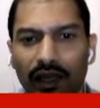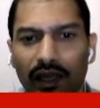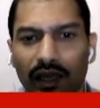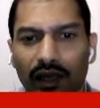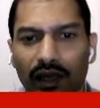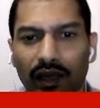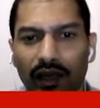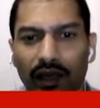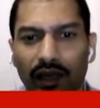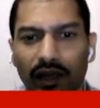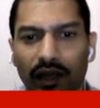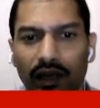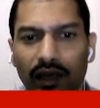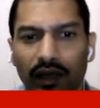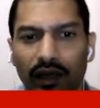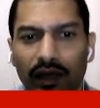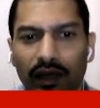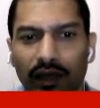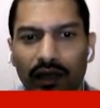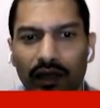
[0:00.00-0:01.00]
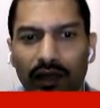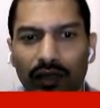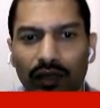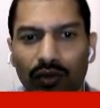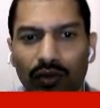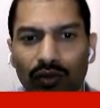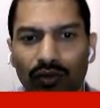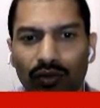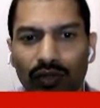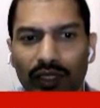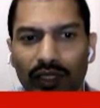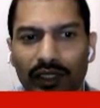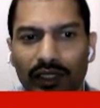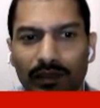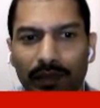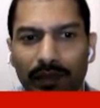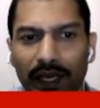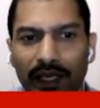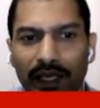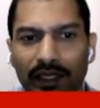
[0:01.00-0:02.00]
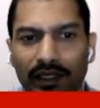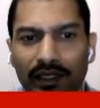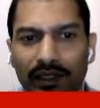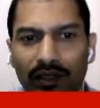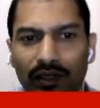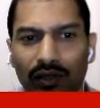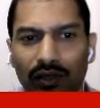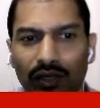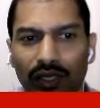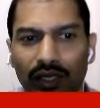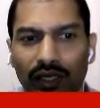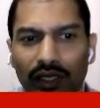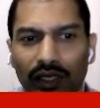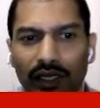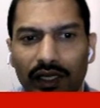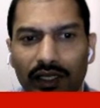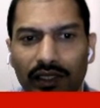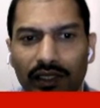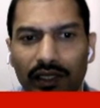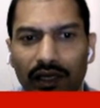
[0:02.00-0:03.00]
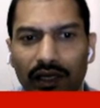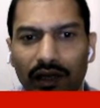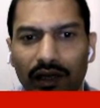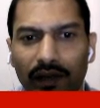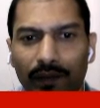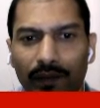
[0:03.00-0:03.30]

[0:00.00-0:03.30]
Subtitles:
the space, or increase the